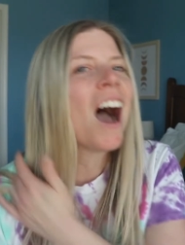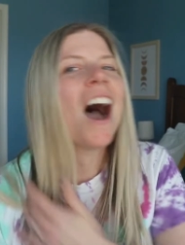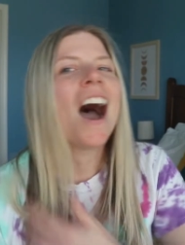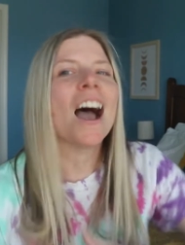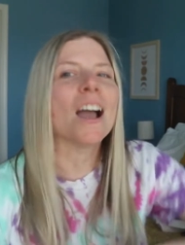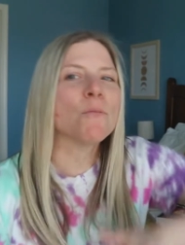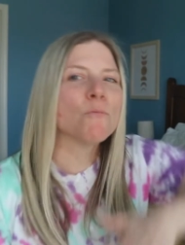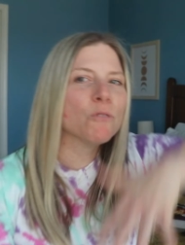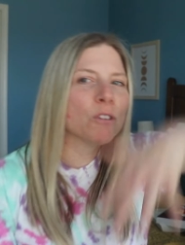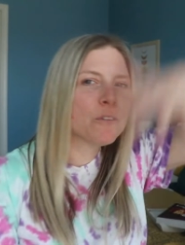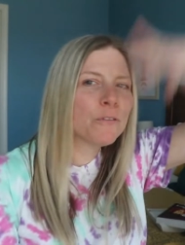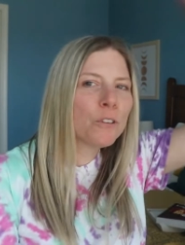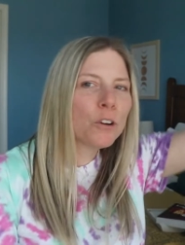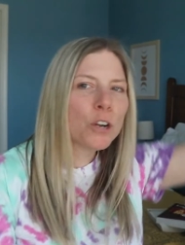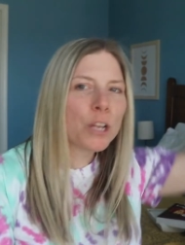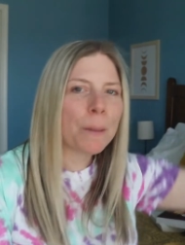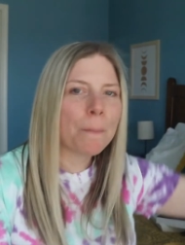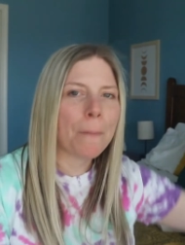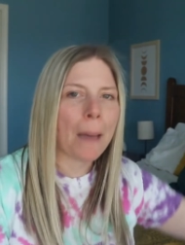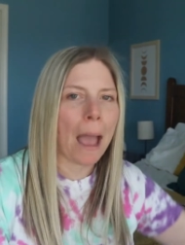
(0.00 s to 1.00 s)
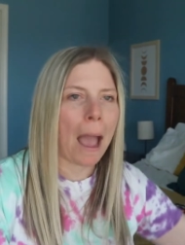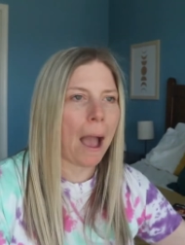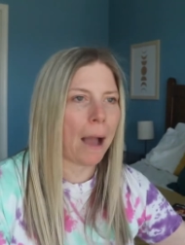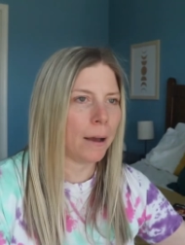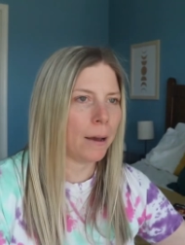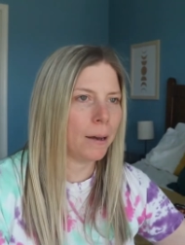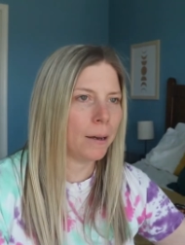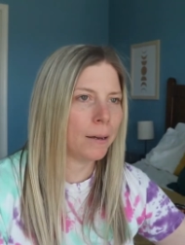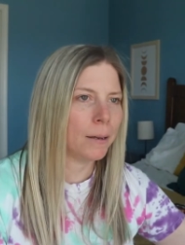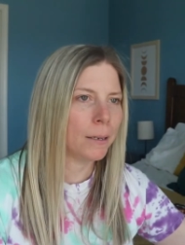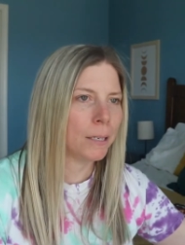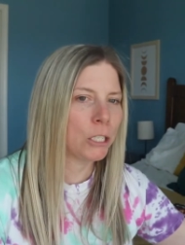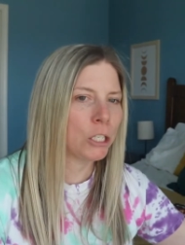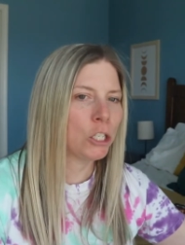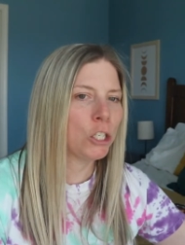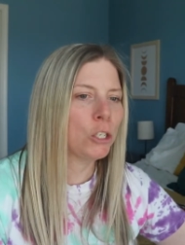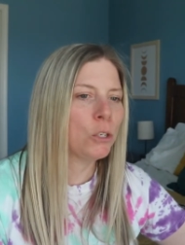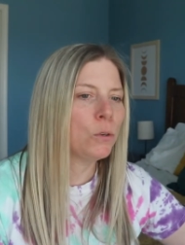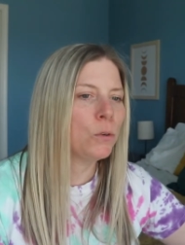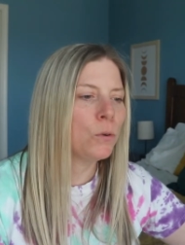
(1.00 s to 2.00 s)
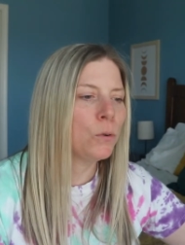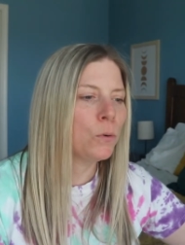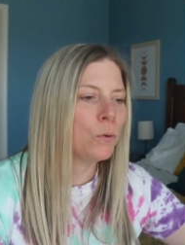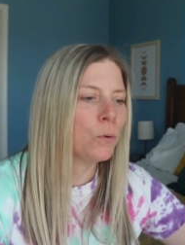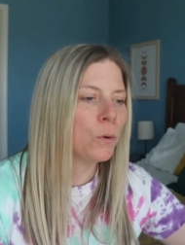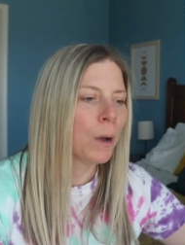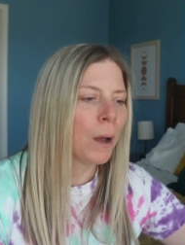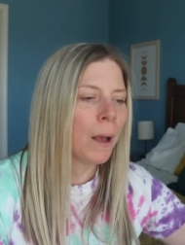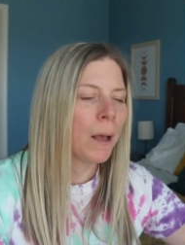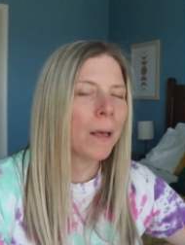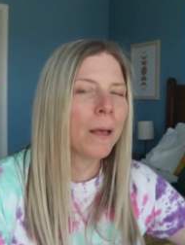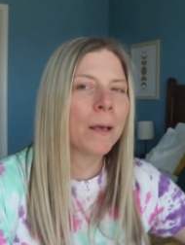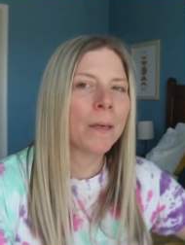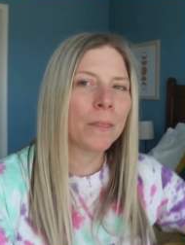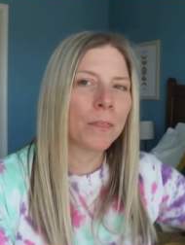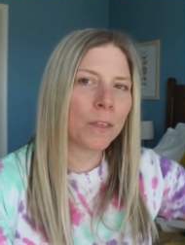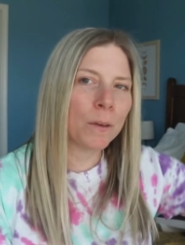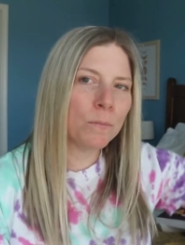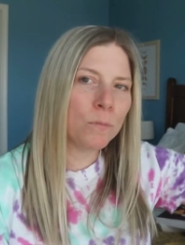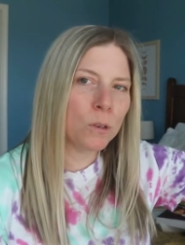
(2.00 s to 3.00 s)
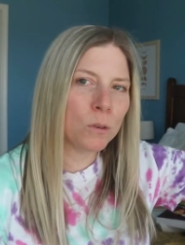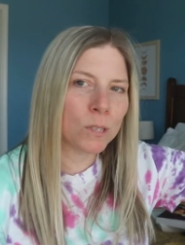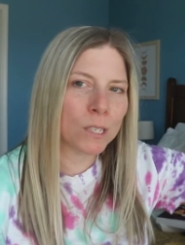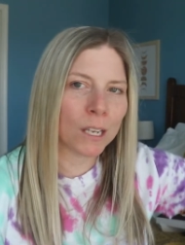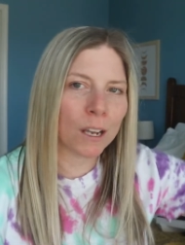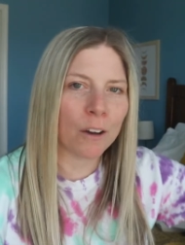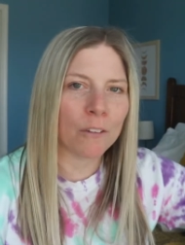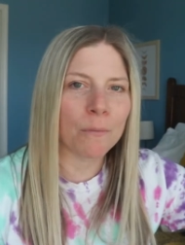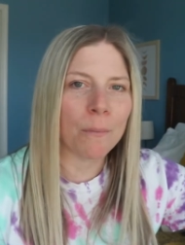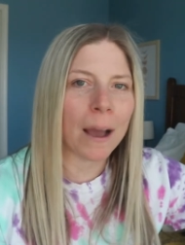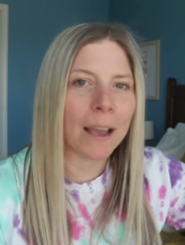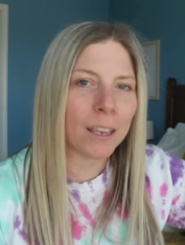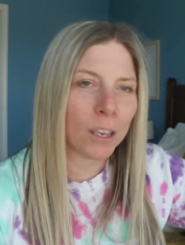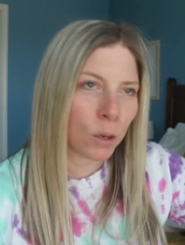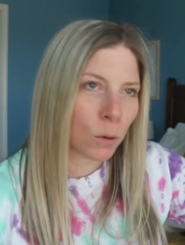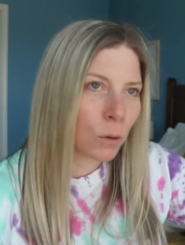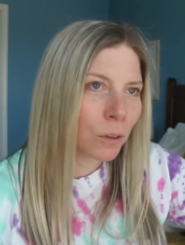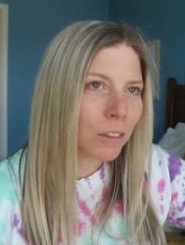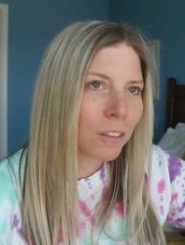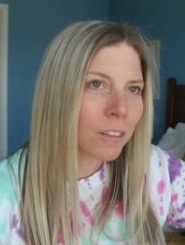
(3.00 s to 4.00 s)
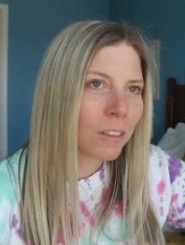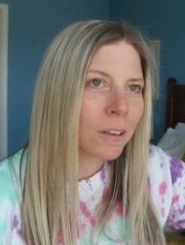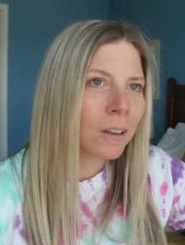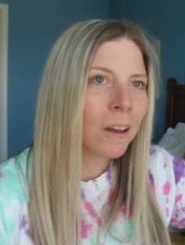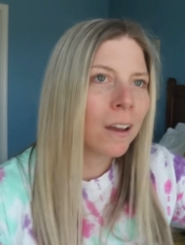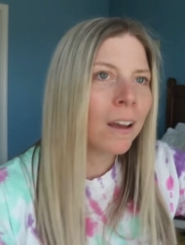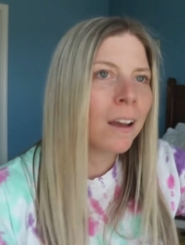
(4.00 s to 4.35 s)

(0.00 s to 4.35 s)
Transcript: I'm reverting back to the music of my youth